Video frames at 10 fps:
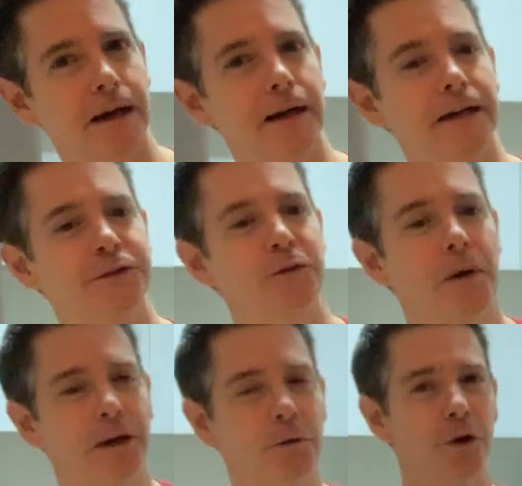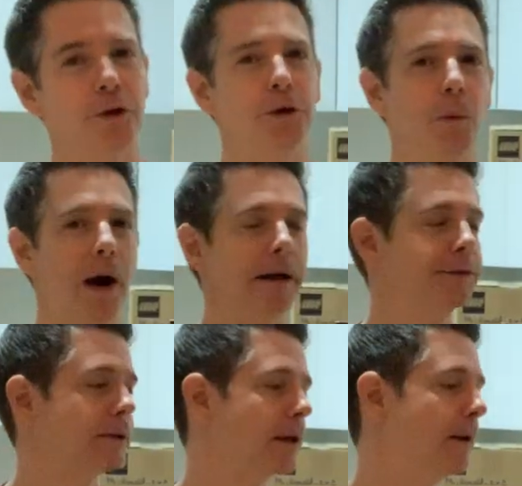uh, to make it worth your while
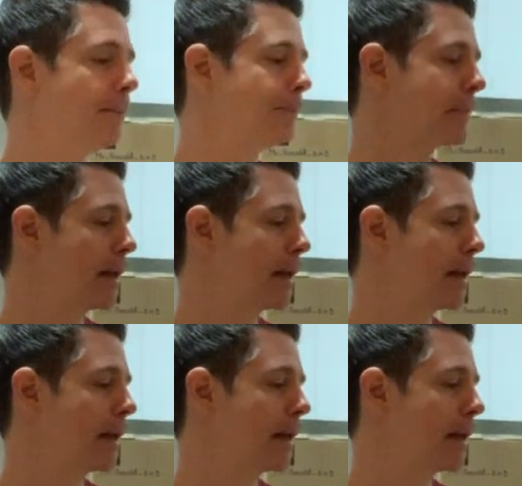to come.